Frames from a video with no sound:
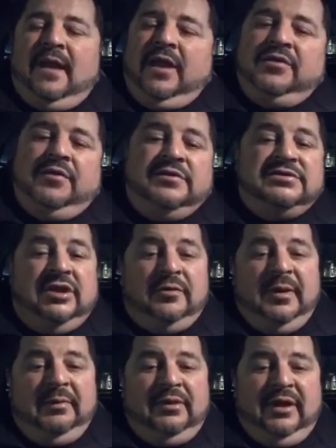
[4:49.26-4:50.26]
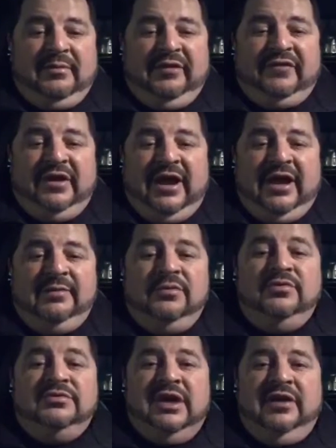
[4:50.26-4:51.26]
I know there's other people like my friend Adam
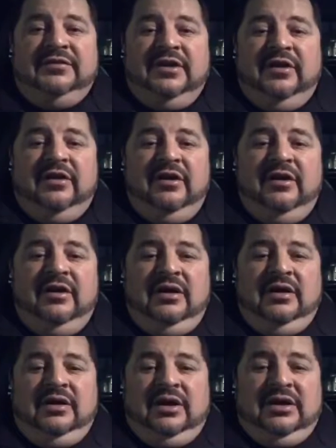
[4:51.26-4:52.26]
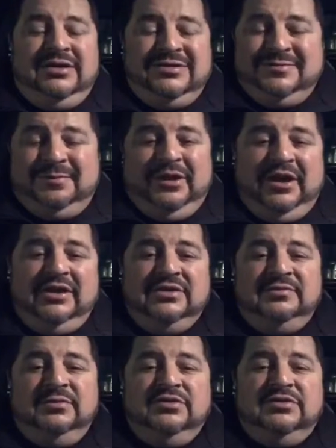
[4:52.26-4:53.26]
who's out there, and he's playing
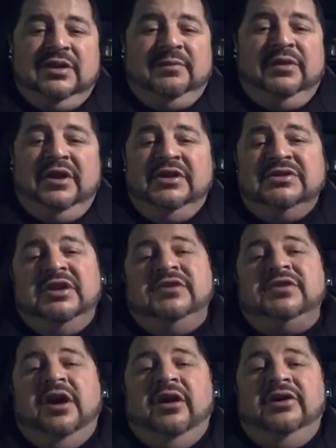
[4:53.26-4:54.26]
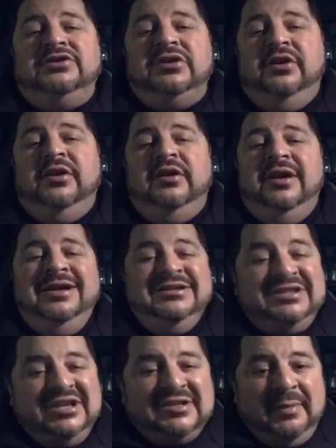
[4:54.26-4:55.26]
his music and playing his guitar and sharing.
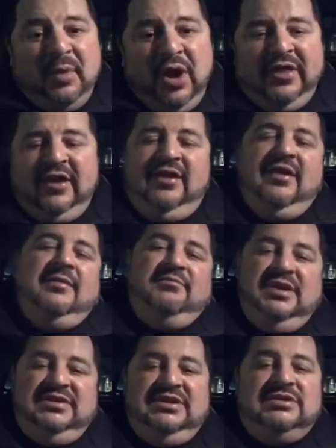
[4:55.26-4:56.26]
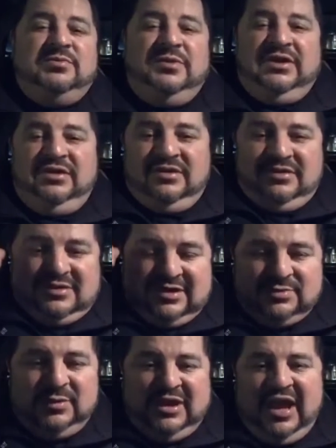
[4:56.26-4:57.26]
Si se puede means
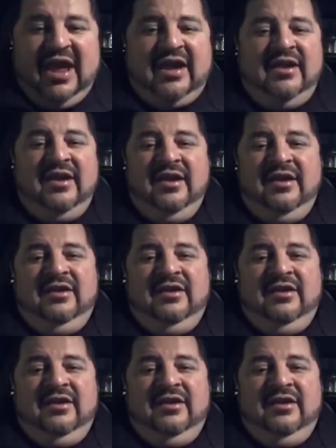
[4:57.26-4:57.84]
yes we can.